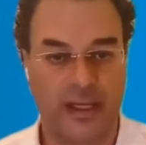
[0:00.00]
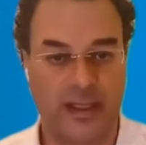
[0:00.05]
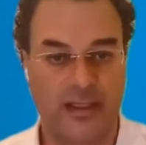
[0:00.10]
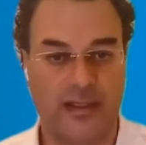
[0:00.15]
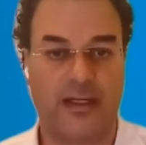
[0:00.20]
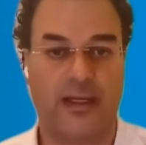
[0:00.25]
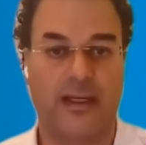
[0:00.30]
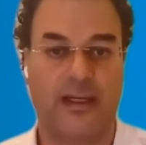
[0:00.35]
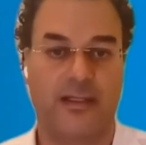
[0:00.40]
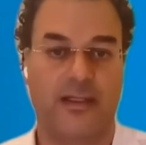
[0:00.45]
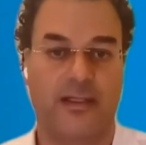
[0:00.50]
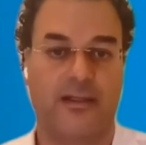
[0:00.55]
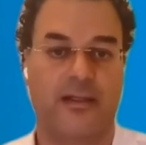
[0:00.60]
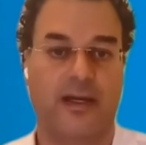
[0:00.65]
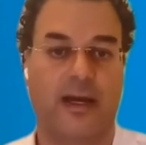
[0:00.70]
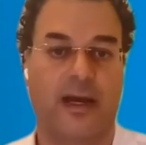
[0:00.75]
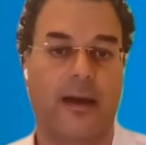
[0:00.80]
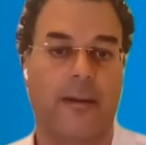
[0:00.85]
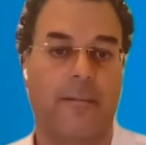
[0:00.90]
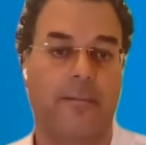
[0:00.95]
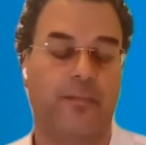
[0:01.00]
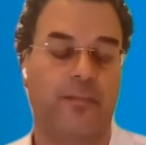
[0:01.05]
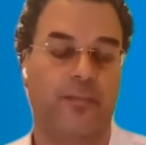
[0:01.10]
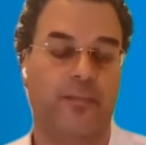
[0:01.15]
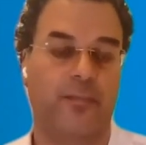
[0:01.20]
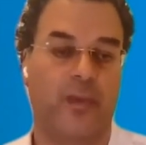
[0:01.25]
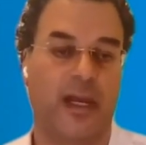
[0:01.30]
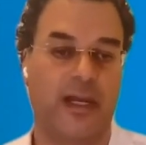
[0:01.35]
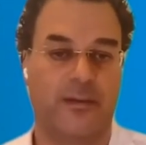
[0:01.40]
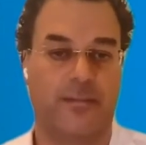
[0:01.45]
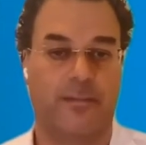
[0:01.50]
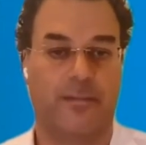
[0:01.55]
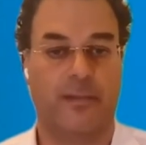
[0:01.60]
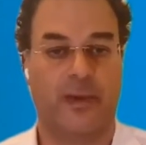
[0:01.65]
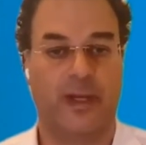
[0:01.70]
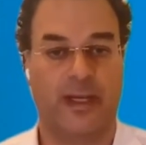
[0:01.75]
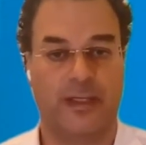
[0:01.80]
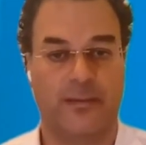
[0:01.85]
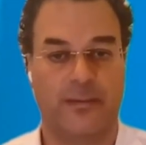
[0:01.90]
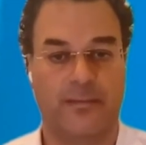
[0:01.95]
is is um, is
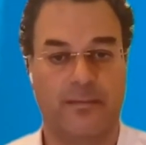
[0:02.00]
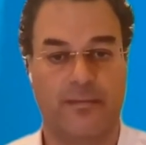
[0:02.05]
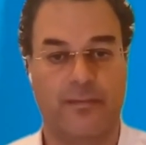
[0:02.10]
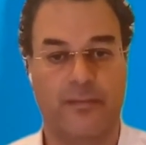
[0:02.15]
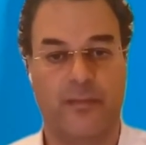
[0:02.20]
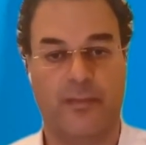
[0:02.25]
is